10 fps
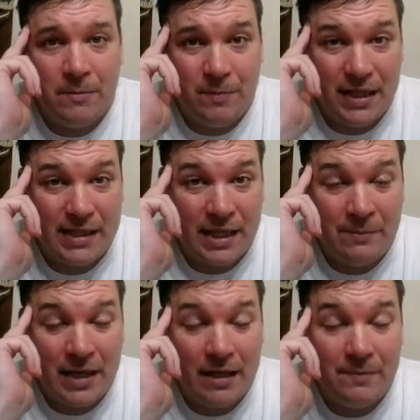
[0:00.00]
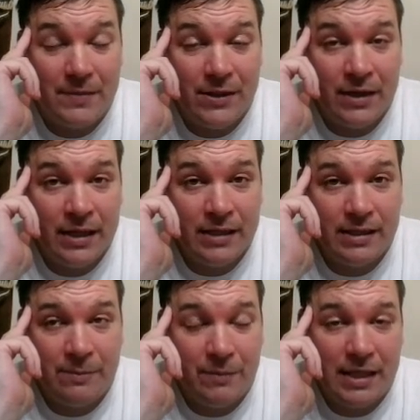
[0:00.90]
bytes can make up strings
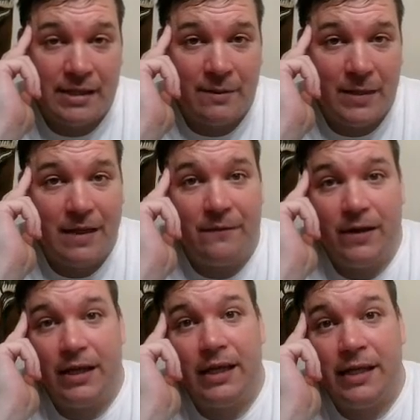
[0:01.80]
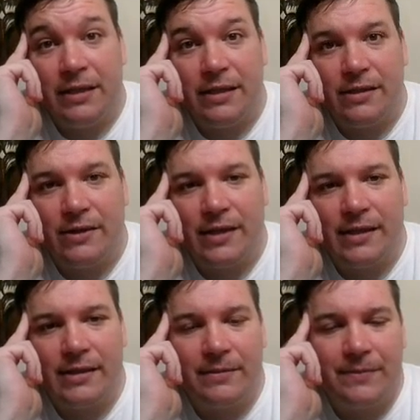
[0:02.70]
and bytes can be converted into
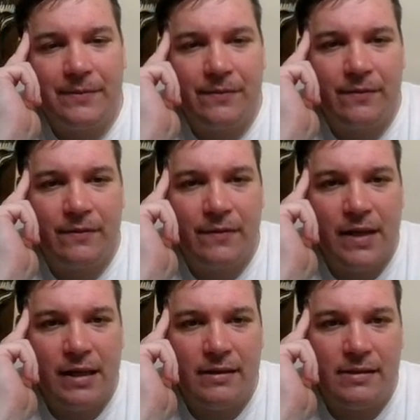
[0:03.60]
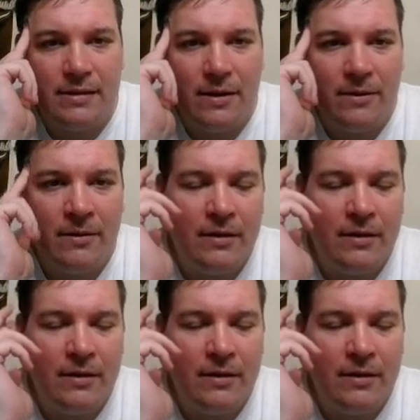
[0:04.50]
strings. So